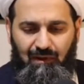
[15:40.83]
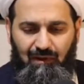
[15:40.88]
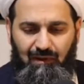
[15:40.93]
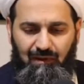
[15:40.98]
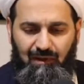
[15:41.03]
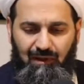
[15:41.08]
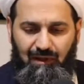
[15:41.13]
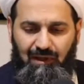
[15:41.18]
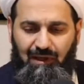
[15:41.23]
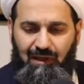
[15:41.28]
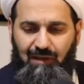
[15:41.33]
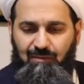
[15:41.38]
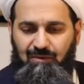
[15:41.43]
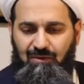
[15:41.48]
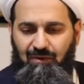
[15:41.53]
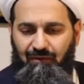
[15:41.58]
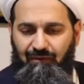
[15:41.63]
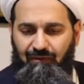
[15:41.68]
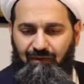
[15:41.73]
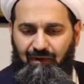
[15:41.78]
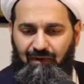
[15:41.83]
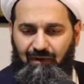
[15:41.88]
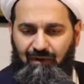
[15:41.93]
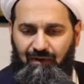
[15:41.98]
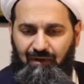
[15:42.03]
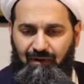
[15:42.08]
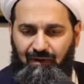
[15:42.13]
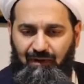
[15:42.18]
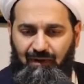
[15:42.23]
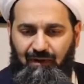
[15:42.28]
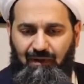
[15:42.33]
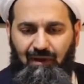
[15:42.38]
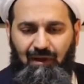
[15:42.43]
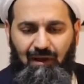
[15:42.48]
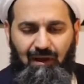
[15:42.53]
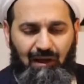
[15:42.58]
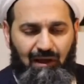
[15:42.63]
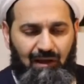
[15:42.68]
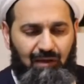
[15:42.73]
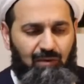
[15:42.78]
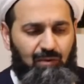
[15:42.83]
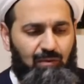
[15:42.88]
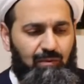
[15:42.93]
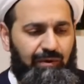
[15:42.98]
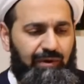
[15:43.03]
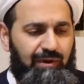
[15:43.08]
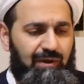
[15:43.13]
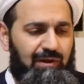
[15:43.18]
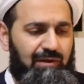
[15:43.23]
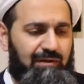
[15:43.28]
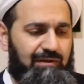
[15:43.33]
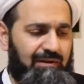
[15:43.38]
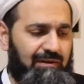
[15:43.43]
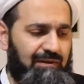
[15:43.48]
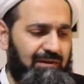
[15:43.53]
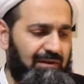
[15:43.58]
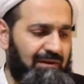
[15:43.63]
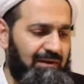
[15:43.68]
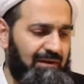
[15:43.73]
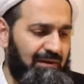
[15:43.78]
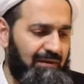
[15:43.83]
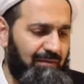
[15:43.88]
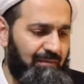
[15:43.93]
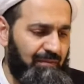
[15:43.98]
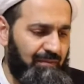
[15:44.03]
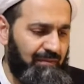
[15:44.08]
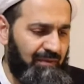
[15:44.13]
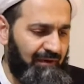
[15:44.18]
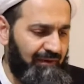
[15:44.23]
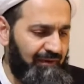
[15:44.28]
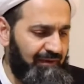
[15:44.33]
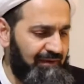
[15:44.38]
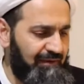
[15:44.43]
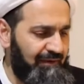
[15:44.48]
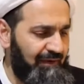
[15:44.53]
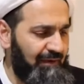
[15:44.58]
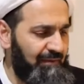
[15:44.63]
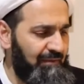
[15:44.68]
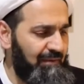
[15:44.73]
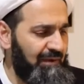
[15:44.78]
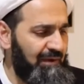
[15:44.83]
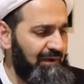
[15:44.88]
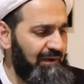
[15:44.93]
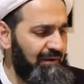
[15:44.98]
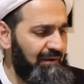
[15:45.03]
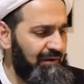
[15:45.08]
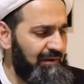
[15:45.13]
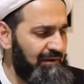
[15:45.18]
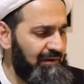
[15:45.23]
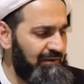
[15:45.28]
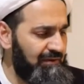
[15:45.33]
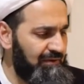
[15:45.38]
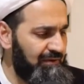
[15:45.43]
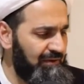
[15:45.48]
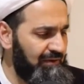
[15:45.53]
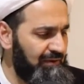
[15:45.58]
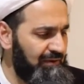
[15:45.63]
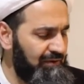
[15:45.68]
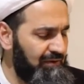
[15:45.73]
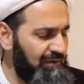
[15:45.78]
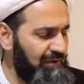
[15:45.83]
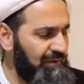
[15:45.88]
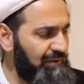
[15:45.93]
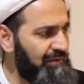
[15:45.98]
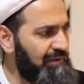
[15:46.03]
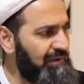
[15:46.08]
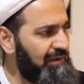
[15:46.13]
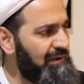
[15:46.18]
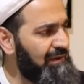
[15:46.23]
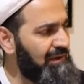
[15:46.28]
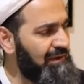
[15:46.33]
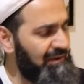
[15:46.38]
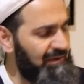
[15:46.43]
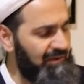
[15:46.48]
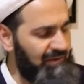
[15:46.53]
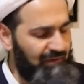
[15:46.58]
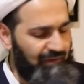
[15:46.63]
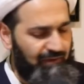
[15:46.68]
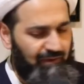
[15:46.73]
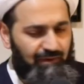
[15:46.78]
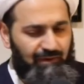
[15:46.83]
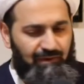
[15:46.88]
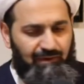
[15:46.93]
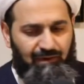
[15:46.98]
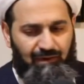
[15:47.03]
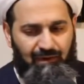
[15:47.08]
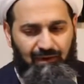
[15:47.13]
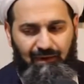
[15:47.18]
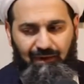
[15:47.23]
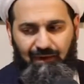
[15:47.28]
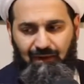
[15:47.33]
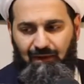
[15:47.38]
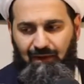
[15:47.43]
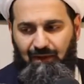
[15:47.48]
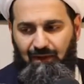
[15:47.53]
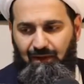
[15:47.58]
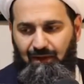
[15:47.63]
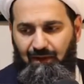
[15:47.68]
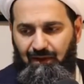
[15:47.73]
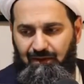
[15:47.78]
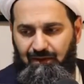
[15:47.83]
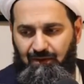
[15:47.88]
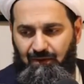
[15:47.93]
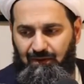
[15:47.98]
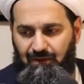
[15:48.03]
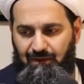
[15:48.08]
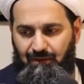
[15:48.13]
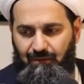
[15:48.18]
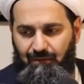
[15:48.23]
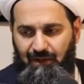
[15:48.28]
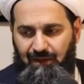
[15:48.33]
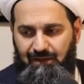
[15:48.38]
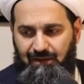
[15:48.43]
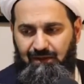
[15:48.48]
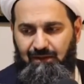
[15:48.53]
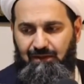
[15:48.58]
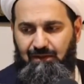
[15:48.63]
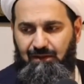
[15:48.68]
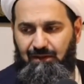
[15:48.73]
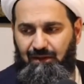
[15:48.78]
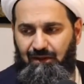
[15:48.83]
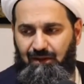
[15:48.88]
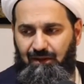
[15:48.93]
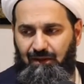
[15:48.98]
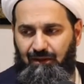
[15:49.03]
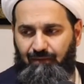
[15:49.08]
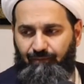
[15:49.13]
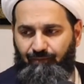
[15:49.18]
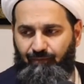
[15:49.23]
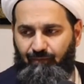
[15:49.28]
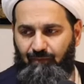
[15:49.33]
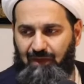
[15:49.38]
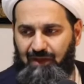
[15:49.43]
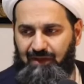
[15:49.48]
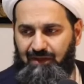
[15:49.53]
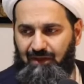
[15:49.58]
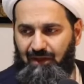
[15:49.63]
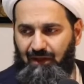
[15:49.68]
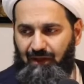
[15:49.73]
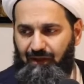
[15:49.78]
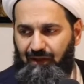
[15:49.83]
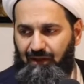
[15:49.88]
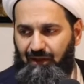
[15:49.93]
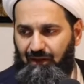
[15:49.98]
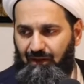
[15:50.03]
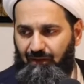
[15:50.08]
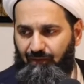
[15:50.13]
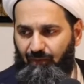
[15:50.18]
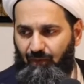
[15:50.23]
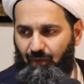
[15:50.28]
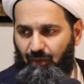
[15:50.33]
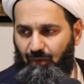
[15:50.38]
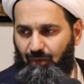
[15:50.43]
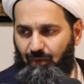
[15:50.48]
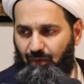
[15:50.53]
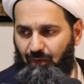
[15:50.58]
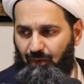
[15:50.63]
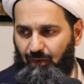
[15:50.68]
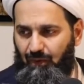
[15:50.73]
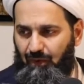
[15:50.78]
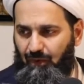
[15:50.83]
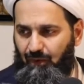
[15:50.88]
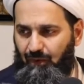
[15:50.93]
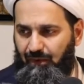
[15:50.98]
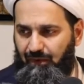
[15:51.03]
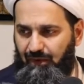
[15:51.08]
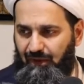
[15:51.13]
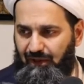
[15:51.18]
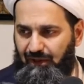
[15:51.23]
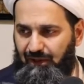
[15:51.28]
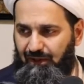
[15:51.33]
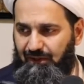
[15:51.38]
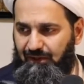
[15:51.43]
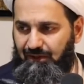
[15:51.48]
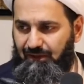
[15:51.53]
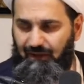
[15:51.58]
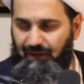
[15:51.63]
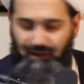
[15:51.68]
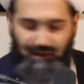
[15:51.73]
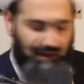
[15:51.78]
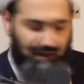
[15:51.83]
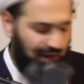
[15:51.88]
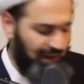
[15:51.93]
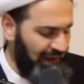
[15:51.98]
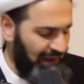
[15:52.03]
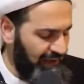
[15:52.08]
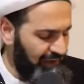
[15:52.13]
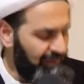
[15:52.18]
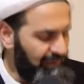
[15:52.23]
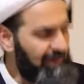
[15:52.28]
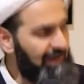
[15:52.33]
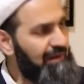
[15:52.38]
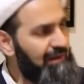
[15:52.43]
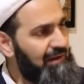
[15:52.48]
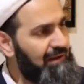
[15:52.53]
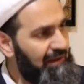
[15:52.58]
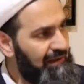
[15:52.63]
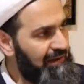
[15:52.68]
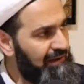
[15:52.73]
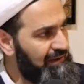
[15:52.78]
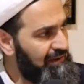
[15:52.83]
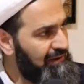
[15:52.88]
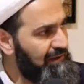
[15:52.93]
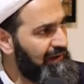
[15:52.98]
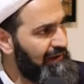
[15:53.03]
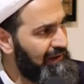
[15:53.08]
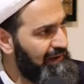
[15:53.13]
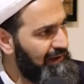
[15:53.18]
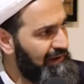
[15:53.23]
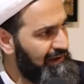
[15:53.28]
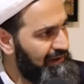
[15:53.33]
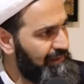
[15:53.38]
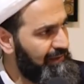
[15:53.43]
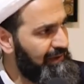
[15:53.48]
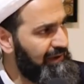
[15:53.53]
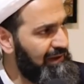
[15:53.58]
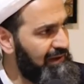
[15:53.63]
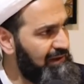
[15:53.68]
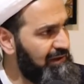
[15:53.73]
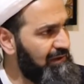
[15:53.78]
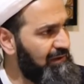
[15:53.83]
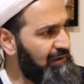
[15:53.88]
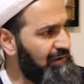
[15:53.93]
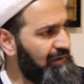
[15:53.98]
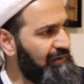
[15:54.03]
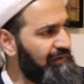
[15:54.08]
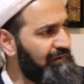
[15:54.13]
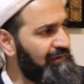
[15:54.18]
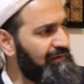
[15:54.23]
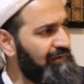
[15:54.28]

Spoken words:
names of the Ahlul Bayt and the Prophet's family and children and so forth. So it's a blessed Aqidah. We will read it and read the explanation of